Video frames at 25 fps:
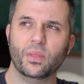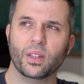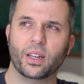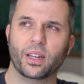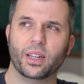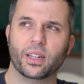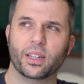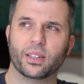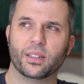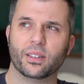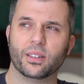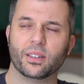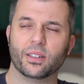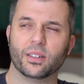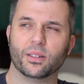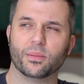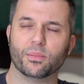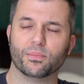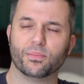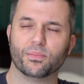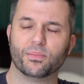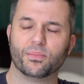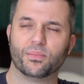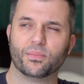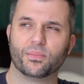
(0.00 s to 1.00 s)

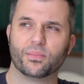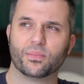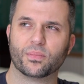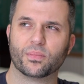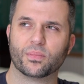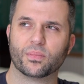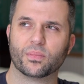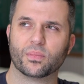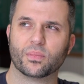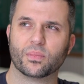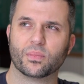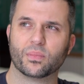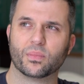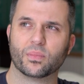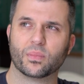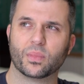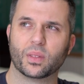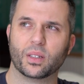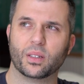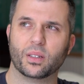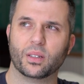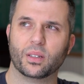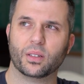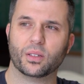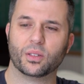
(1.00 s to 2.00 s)
And
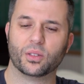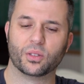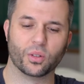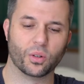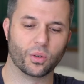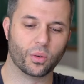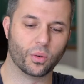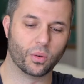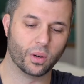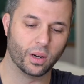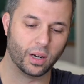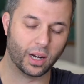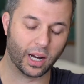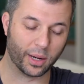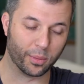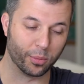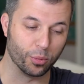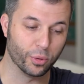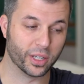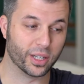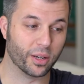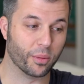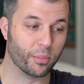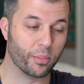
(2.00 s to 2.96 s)
so I bring a